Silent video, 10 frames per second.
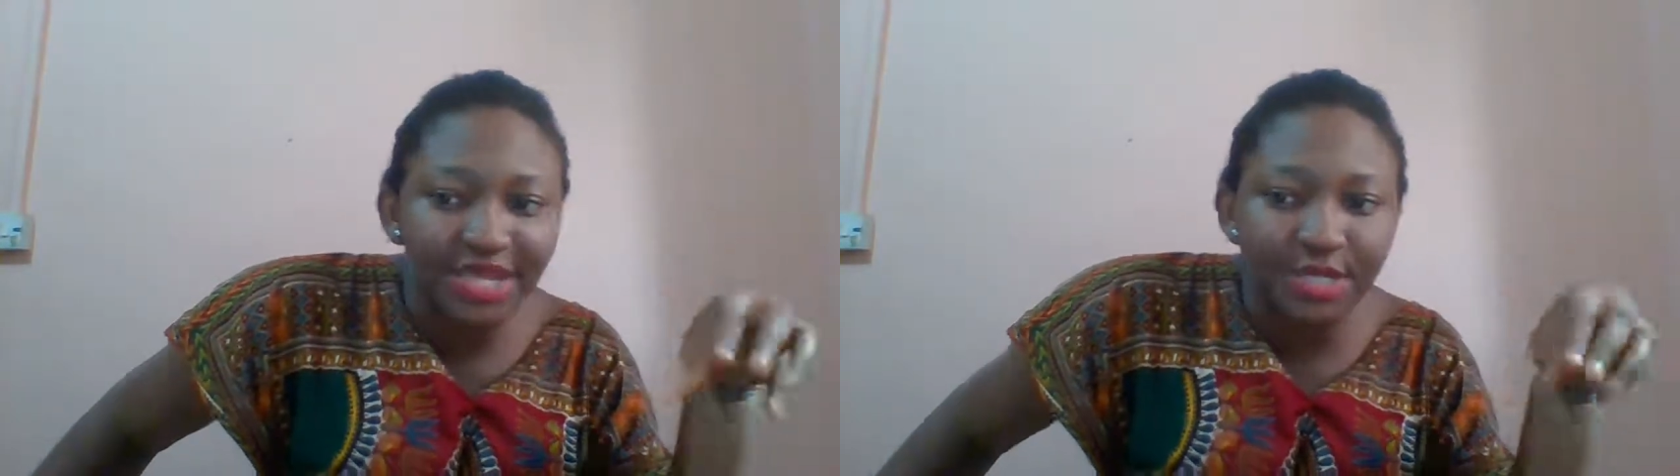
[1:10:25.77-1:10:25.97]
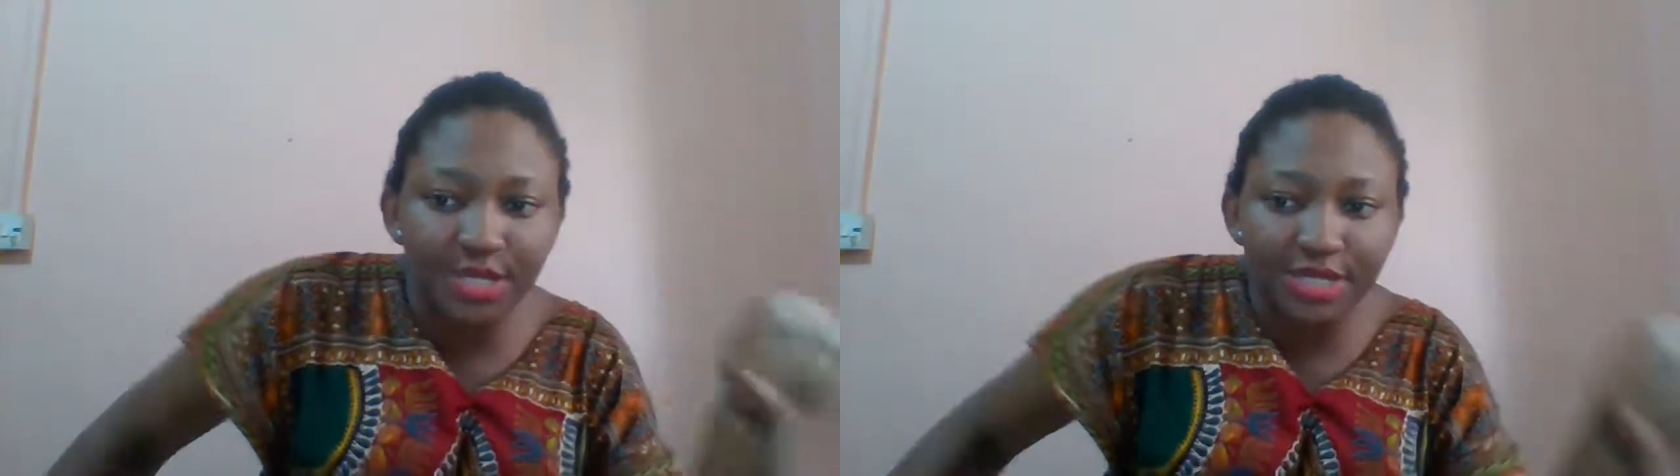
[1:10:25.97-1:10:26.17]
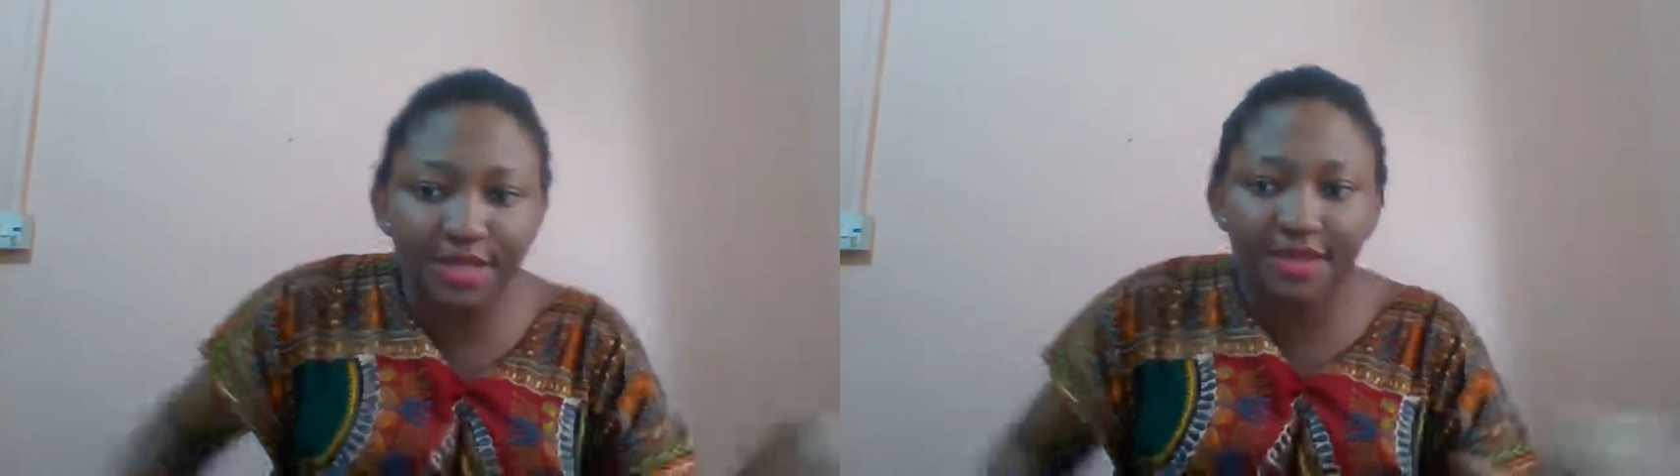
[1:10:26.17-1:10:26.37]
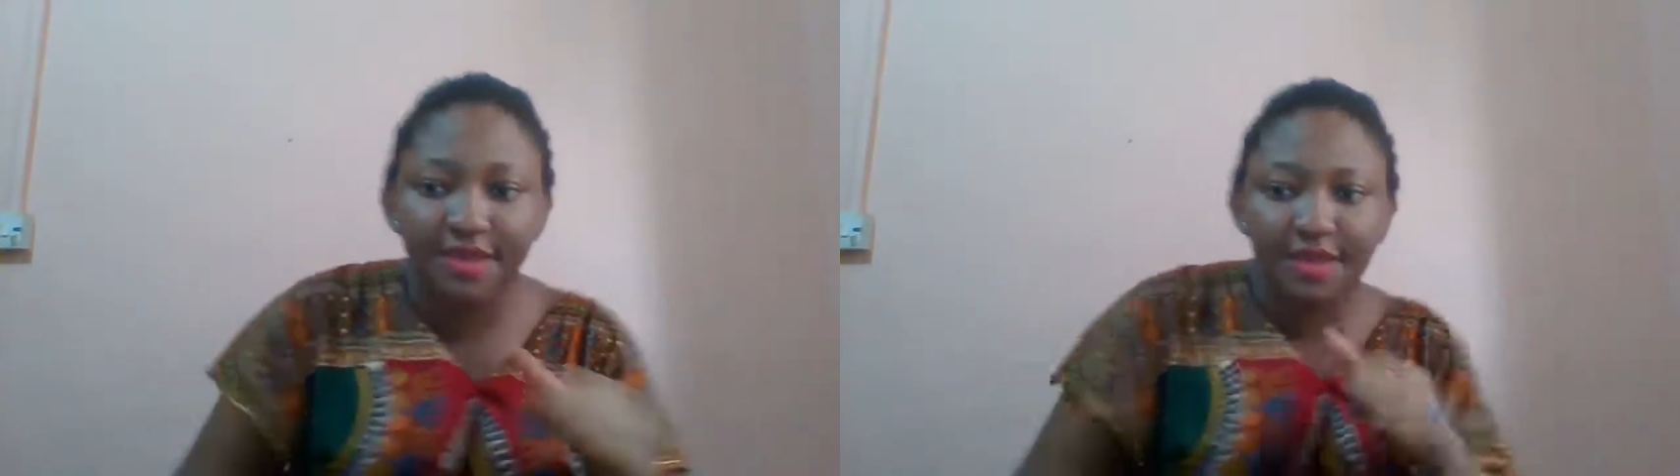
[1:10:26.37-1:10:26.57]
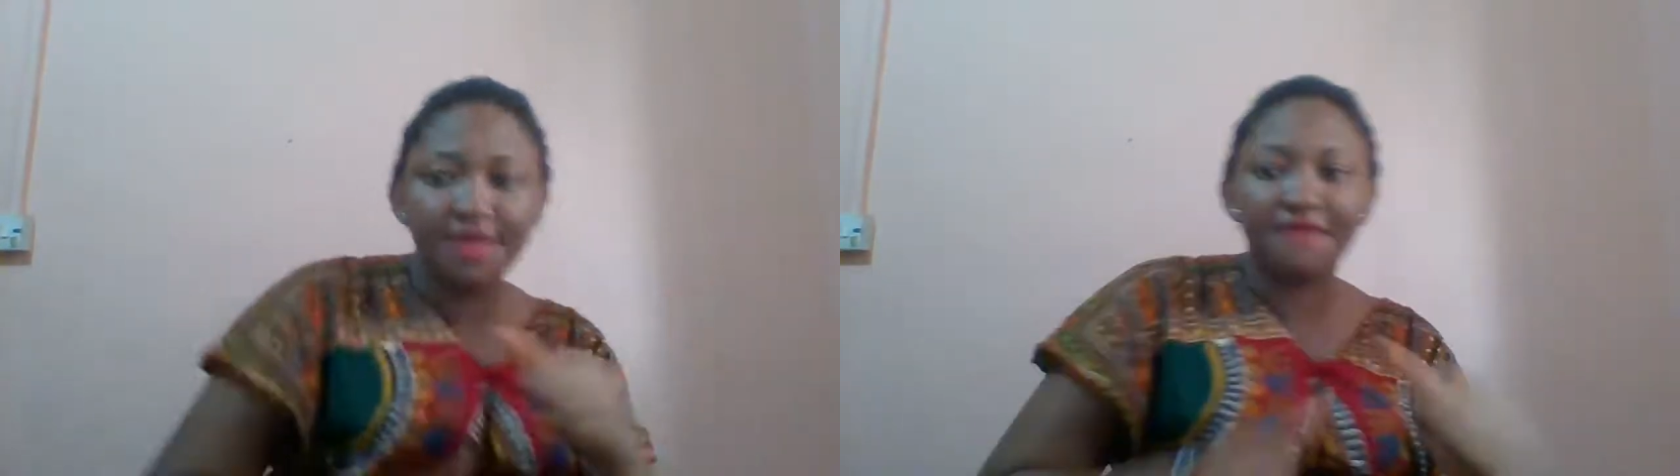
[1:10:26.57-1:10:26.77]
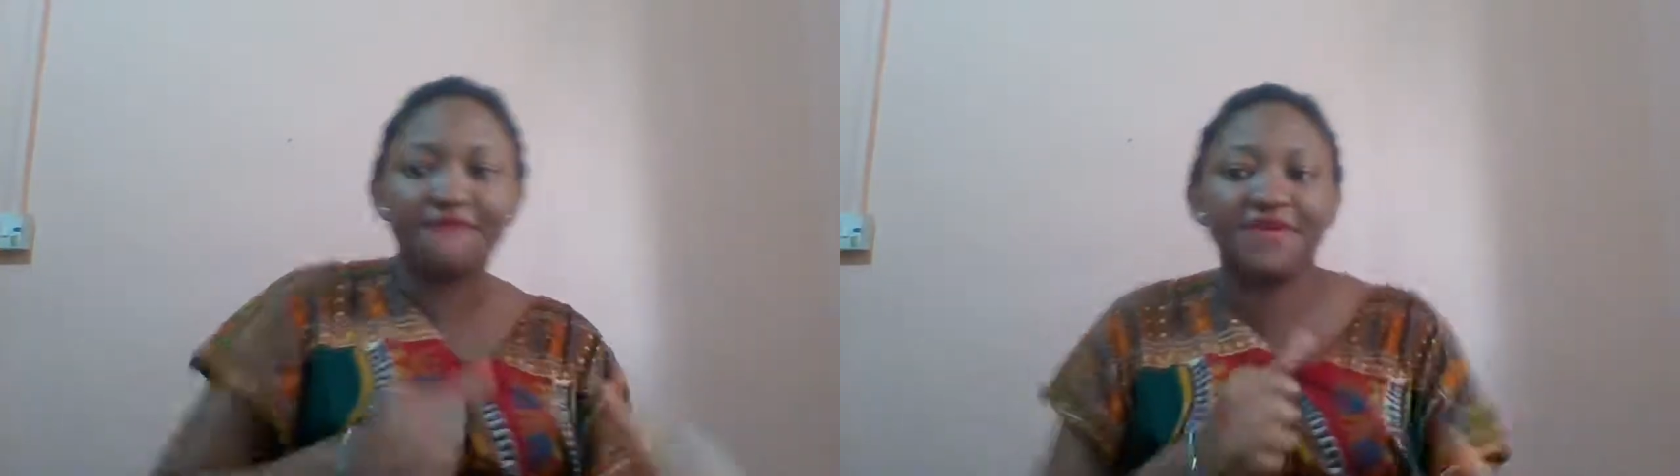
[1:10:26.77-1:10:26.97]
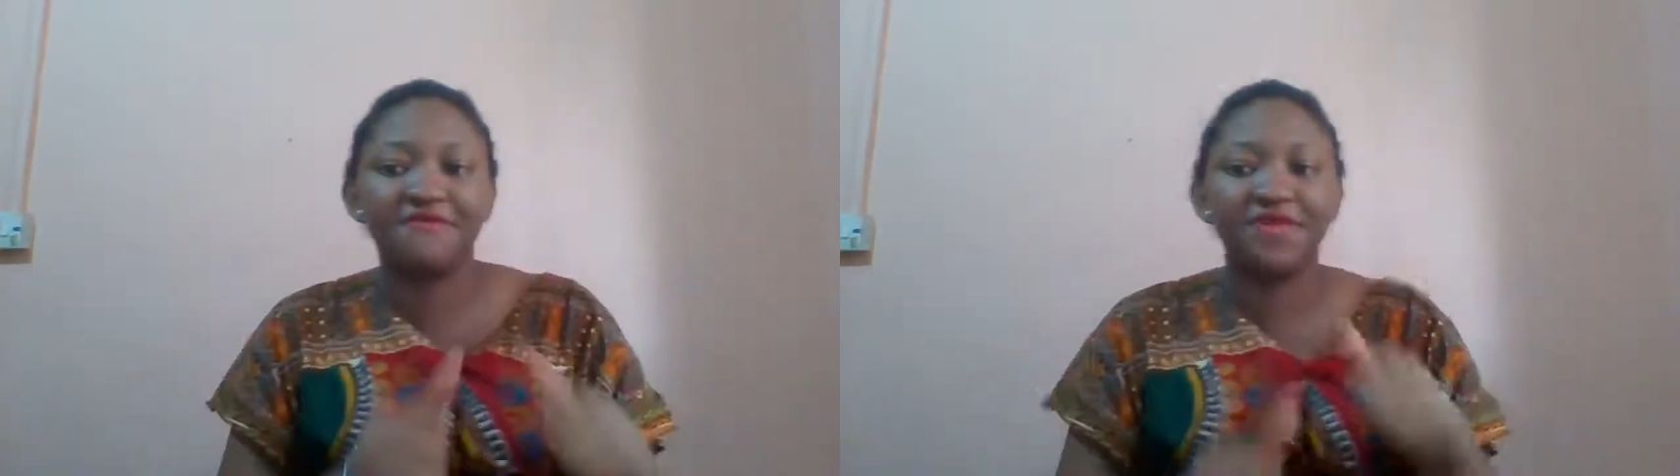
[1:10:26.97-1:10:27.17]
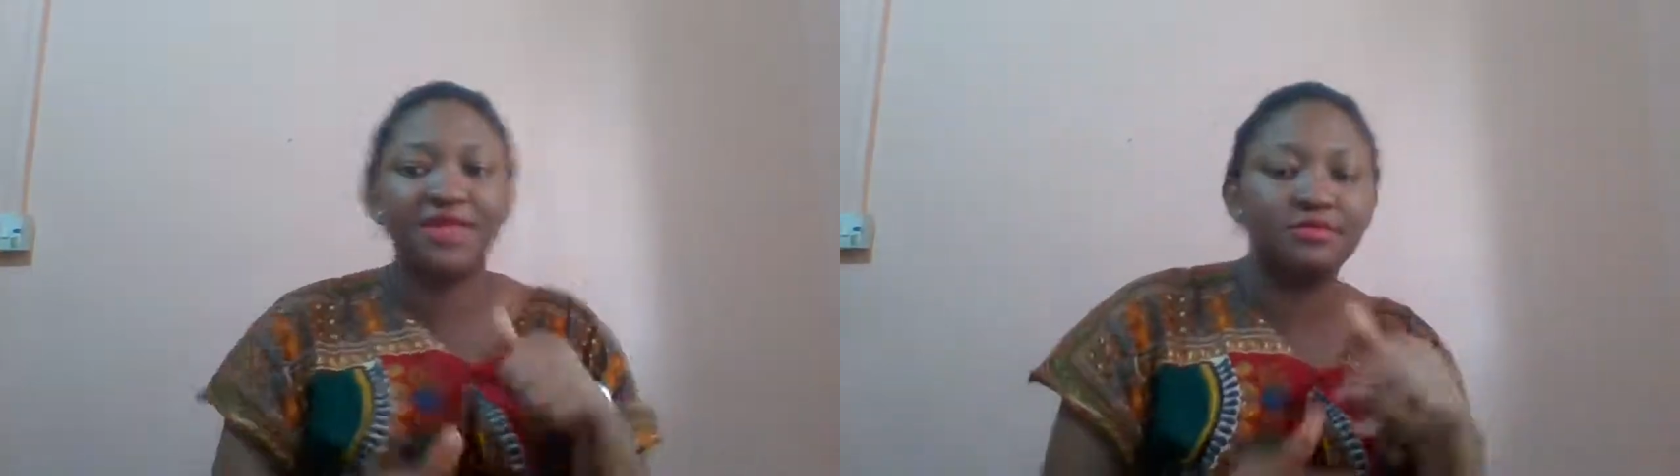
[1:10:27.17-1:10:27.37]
usually very,